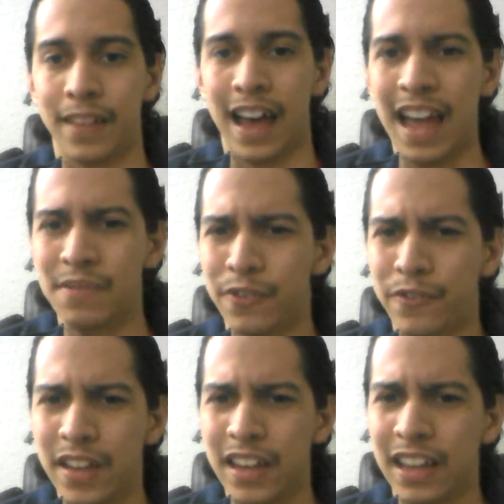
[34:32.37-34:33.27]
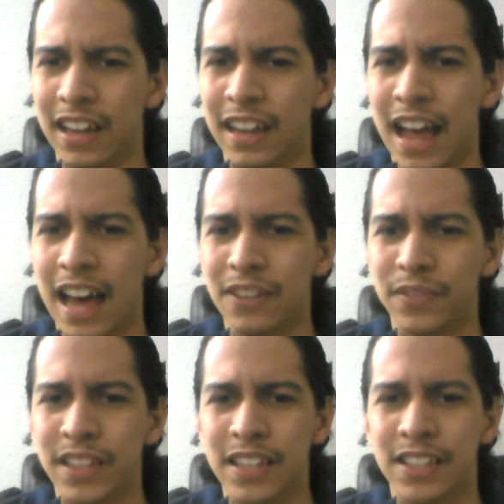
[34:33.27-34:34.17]
have a feeling a lot
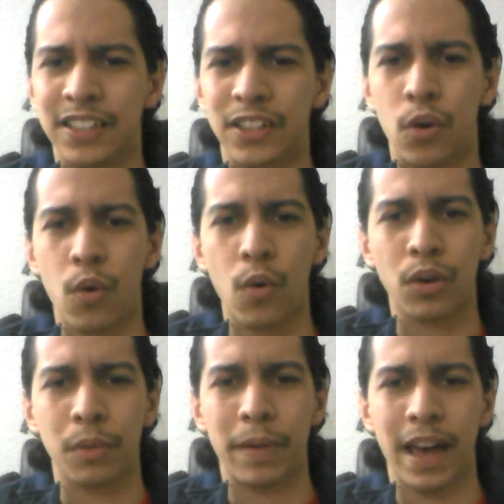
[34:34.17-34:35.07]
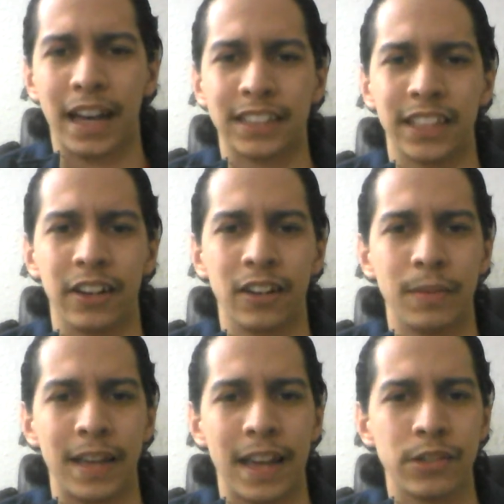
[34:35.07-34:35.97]
of these quarterbacks that are going
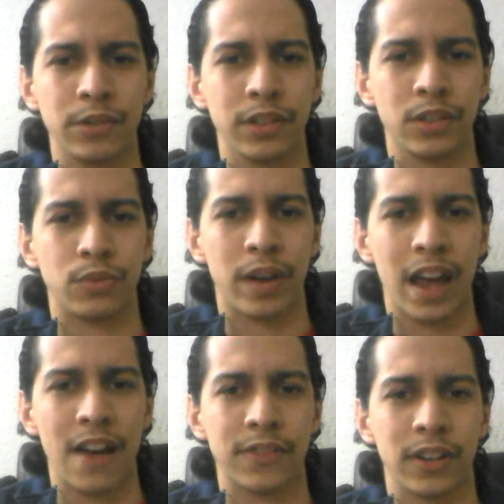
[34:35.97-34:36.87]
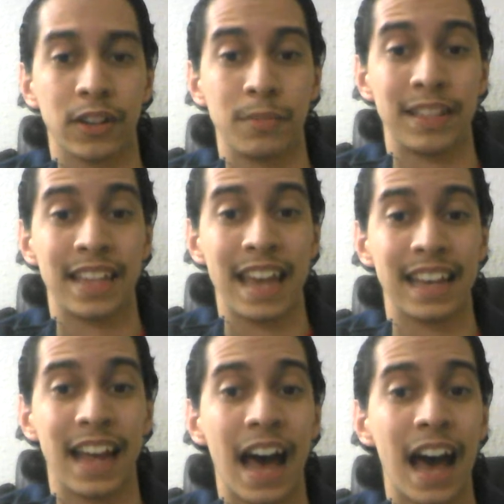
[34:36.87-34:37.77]
to be entering the draft are going to be
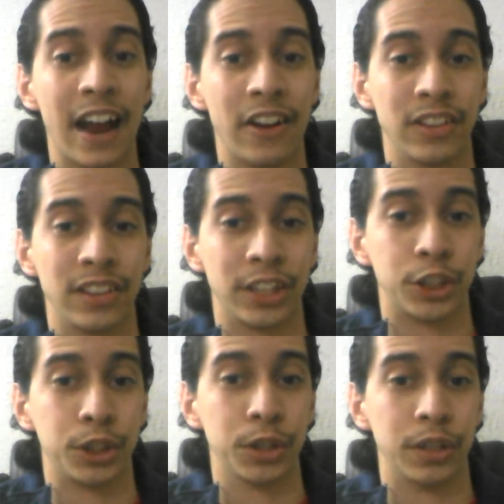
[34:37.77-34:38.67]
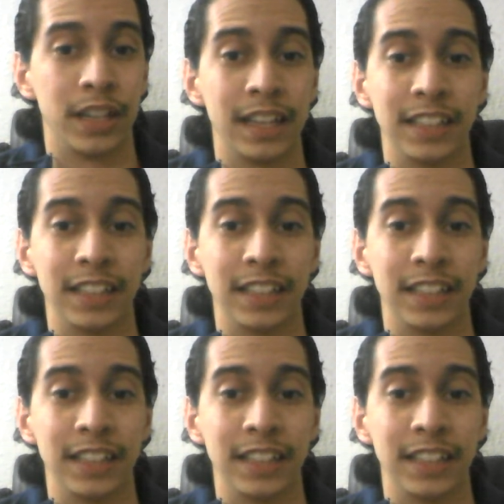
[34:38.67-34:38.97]
taken higher than they should.